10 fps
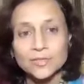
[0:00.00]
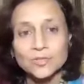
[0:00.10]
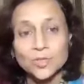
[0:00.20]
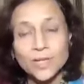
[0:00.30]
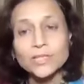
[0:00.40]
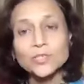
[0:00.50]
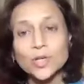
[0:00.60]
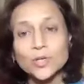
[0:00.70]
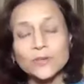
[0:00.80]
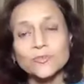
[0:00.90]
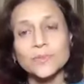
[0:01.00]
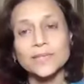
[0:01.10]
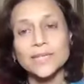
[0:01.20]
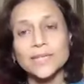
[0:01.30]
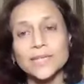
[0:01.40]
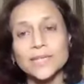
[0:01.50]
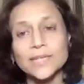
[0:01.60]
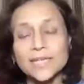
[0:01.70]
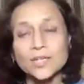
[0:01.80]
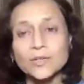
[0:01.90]
To enjoy, you have to be in that inner
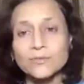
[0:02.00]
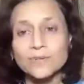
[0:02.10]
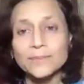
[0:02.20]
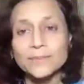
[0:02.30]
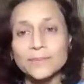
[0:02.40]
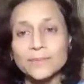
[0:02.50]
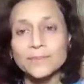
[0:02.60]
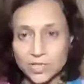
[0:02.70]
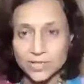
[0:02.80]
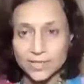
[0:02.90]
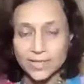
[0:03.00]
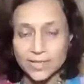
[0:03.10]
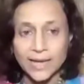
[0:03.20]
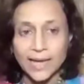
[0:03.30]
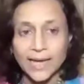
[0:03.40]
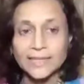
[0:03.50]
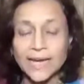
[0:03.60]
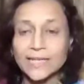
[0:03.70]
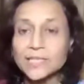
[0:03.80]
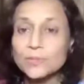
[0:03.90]
state of liberation. And
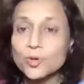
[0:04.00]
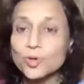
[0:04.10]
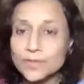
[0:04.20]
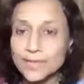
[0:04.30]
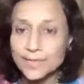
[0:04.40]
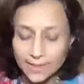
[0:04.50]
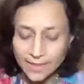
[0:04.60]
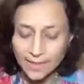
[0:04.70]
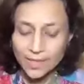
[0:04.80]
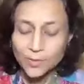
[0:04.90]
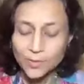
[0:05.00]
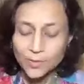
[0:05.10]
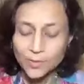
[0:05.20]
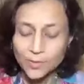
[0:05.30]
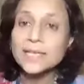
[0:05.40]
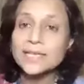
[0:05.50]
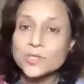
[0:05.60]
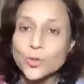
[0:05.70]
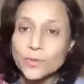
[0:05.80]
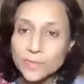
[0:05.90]
that is bhukti. Bhukti is
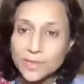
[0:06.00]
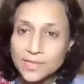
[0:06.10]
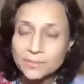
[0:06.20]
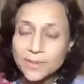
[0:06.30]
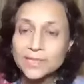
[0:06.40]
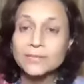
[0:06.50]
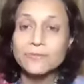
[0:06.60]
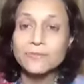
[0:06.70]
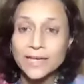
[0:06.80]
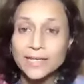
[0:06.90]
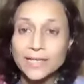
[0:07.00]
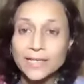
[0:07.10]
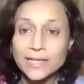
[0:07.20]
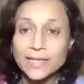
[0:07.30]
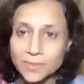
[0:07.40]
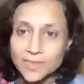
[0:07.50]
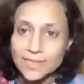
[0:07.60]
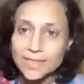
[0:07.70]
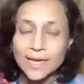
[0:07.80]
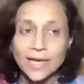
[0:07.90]
enjoyment, but divine enjoyment.
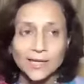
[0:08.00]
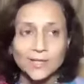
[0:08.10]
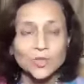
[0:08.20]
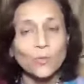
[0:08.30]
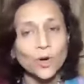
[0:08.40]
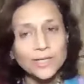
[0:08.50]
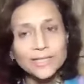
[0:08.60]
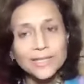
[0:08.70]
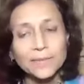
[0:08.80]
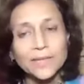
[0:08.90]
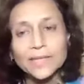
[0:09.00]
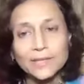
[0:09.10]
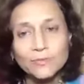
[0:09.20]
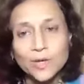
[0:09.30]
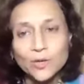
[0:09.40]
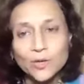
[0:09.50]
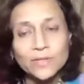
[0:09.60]
So what is coming in the way of